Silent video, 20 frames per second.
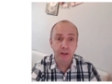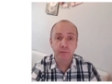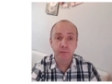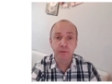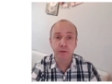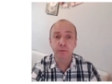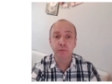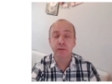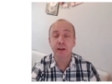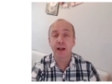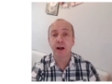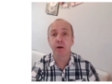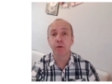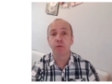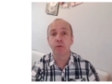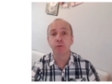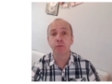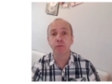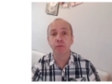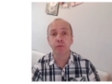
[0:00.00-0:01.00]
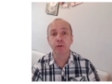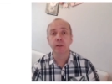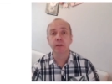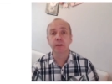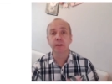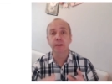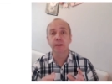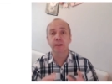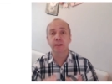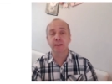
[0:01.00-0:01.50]
you've now
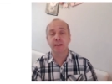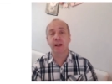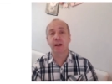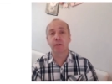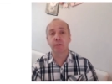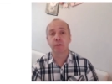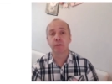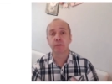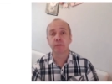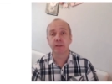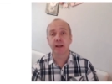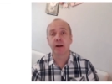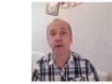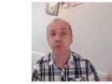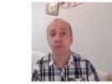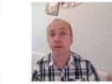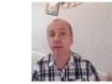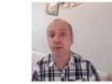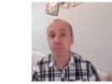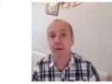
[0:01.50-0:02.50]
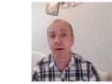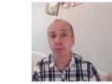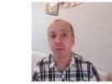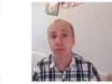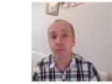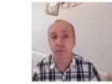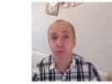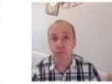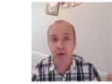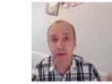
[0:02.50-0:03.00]
really narrowed down the amount of
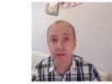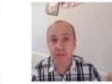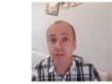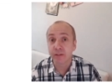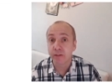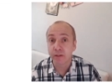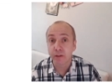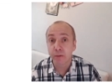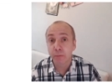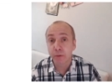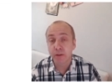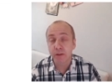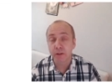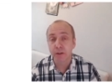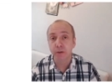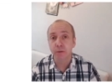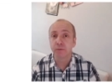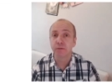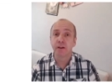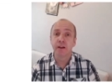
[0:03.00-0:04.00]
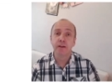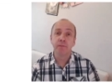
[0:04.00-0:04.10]
credits that you will use